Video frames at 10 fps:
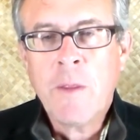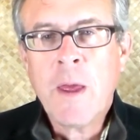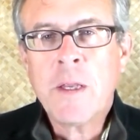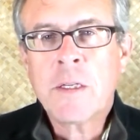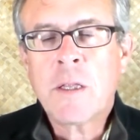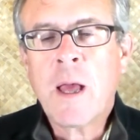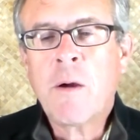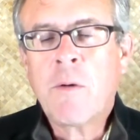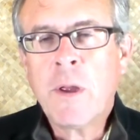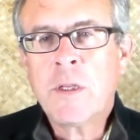and that is
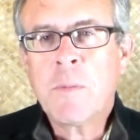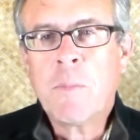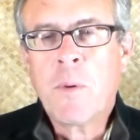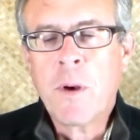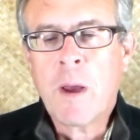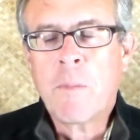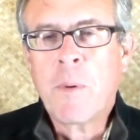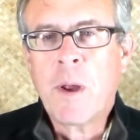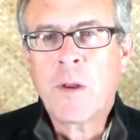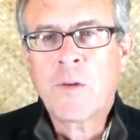allow grace to be poured out
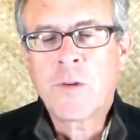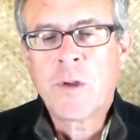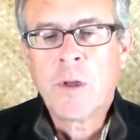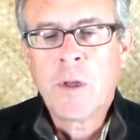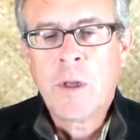upon us